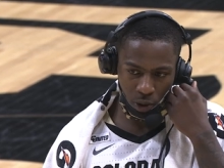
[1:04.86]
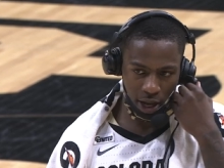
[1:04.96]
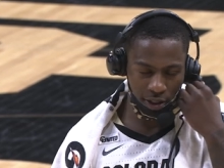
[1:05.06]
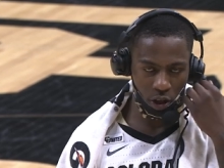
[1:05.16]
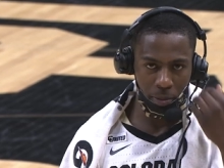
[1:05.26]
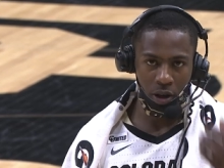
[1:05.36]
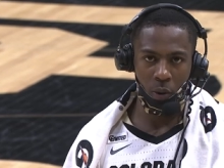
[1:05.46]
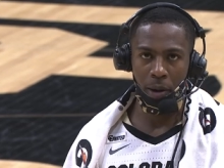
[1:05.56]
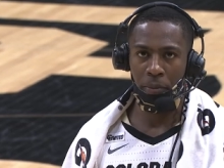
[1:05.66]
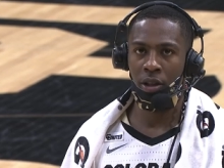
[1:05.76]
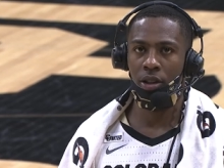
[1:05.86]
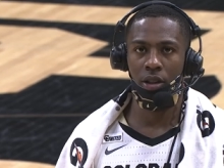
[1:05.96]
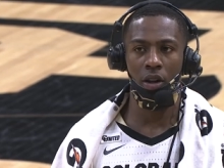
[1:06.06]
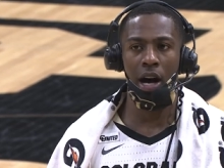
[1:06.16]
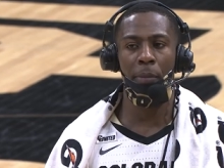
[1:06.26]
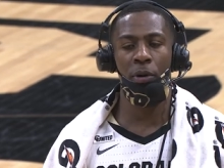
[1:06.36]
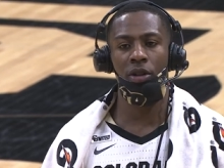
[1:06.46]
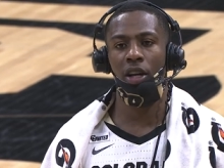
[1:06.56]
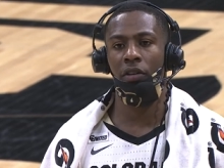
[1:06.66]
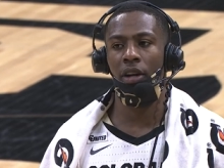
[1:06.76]
we have so many weapons. You know, I
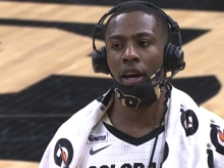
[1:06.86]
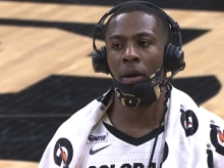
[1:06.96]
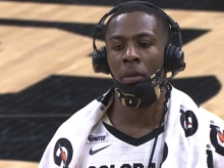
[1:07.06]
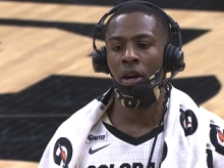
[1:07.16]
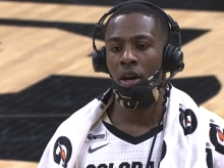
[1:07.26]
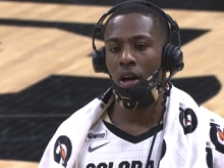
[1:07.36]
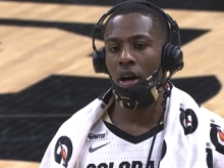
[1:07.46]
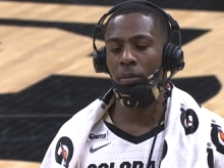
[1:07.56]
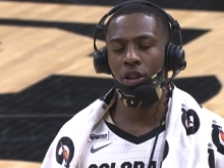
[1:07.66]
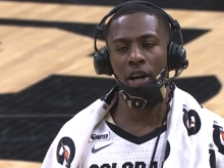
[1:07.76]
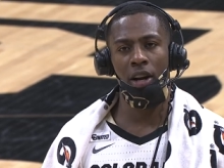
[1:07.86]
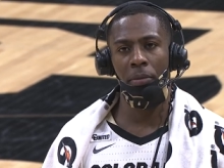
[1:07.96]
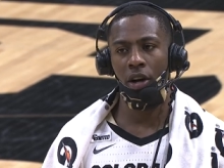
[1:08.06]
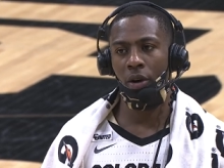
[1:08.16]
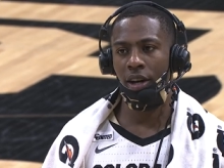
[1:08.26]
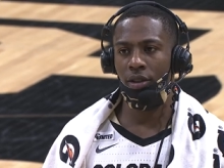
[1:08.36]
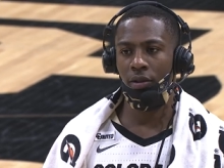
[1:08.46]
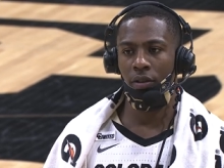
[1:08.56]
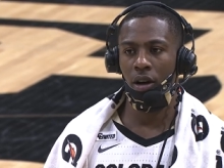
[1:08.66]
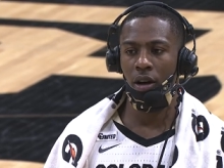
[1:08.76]
approach every game. I'm um, just trying to be
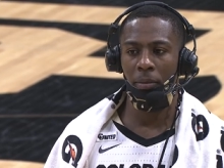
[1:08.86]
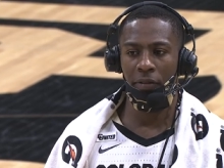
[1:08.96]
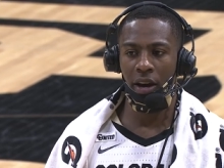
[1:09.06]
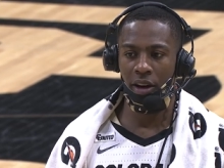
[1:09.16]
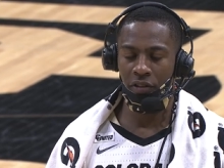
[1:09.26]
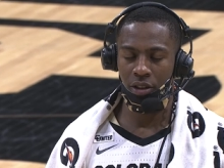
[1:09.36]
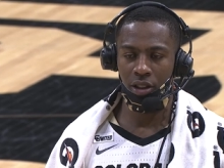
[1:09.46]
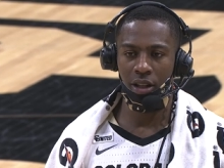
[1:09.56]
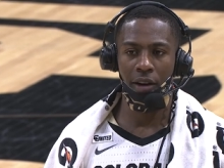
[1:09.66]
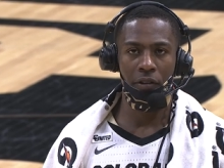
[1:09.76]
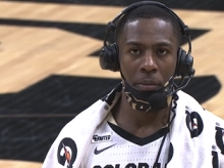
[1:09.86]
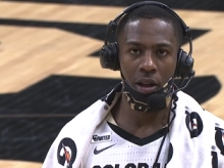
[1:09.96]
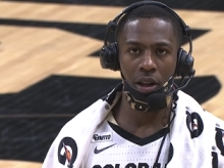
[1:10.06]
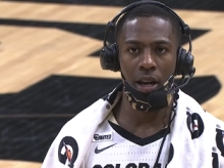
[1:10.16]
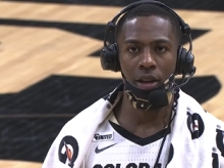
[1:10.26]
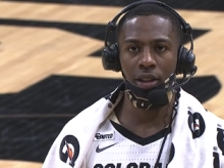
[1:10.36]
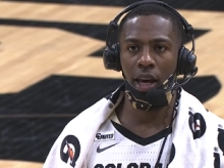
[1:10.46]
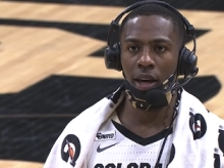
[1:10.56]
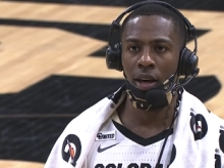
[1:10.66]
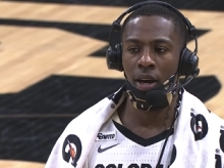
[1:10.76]
aggressive. Um, if I if it's a shot for me, then I'll
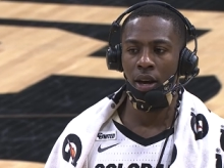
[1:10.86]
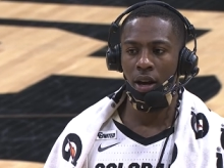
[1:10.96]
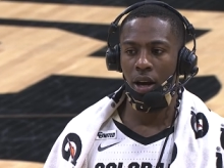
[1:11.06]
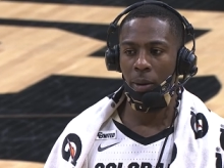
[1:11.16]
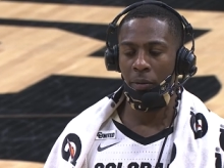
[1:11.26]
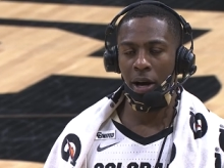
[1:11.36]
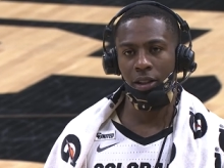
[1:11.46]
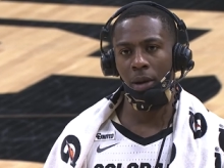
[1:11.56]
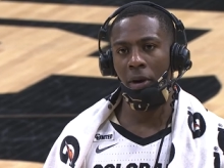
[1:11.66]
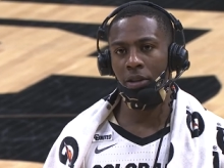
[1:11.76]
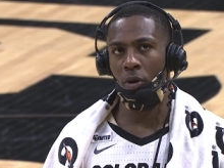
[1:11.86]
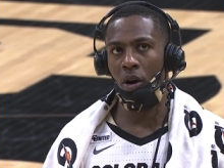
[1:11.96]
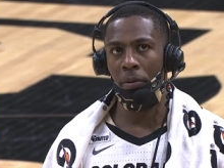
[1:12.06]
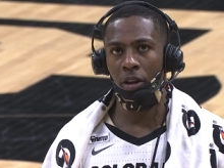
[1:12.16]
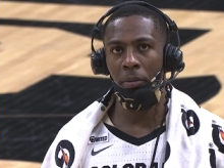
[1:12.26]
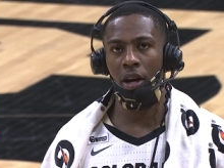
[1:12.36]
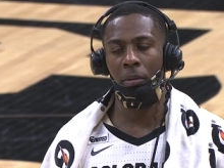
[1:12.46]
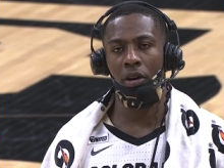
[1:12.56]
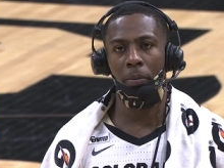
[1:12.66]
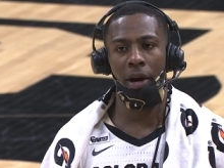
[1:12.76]
take it. Um, if my teammates more open than me,
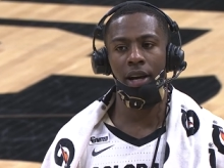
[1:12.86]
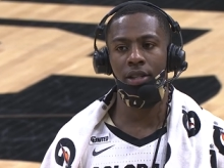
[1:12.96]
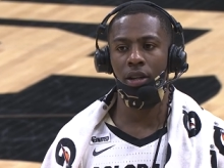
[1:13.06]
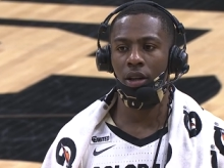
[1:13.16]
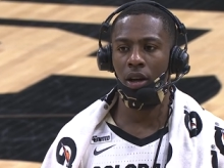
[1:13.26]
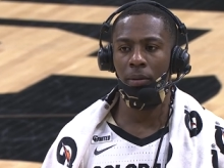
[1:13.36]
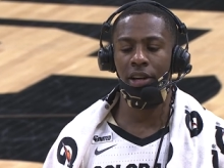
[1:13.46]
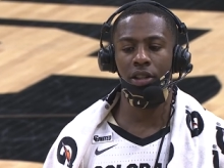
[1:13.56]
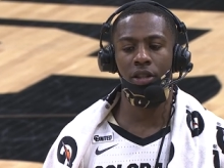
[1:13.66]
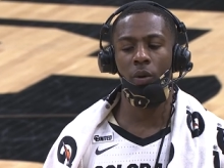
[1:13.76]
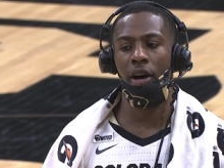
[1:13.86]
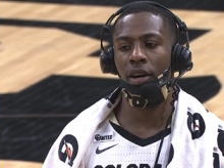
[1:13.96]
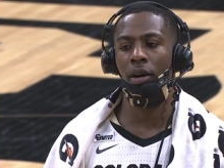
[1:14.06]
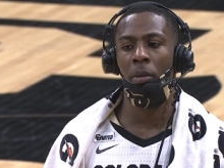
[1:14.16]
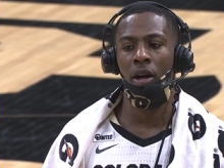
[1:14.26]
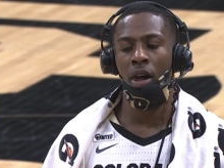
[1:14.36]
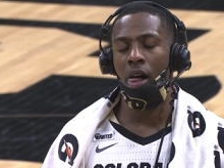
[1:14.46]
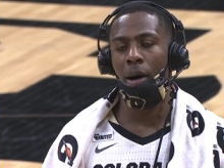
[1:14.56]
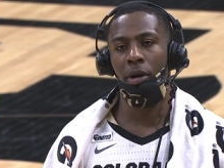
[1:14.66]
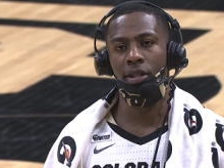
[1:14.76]
I'm going to pass it. Um, that's just who I am.
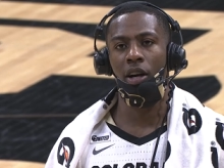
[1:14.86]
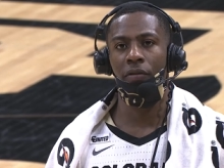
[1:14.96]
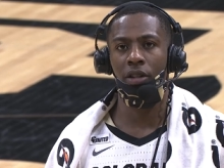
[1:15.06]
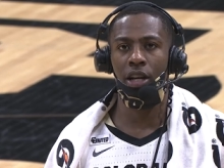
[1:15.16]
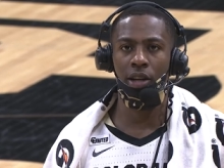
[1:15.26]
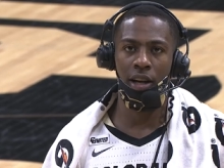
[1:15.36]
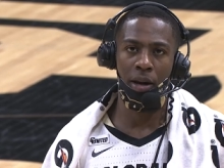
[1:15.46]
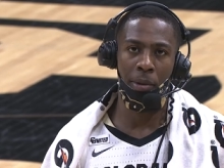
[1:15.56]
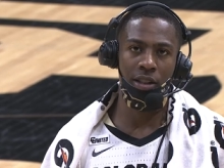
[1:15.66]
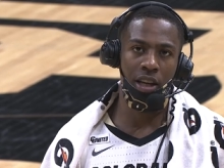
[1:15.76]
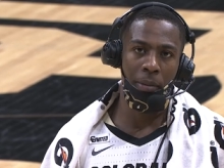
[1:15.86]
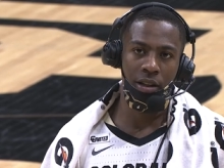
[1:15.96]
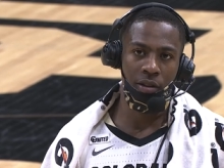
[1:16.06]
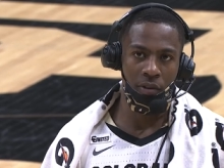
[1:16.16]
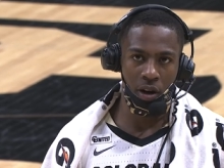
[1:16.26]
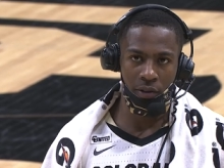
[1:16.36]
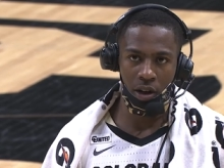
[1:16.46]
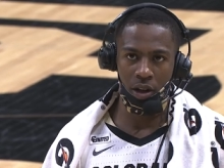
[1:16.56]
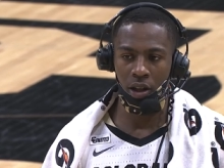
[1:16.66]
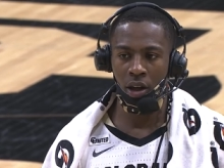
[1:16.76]
I'm unselfish. I try to get my teammates involved
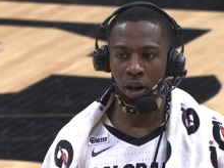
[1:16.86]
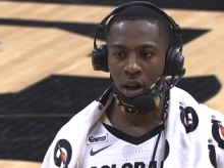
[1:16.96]
early.